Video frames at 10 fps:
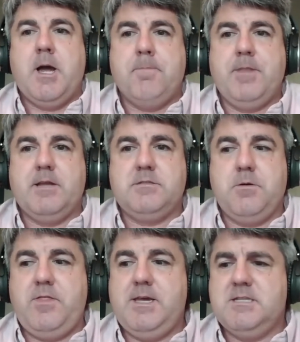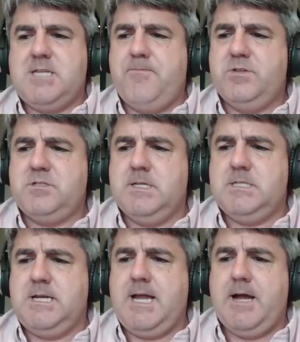And so I think it's
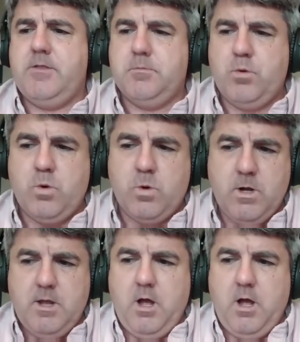emphasizing that, and the more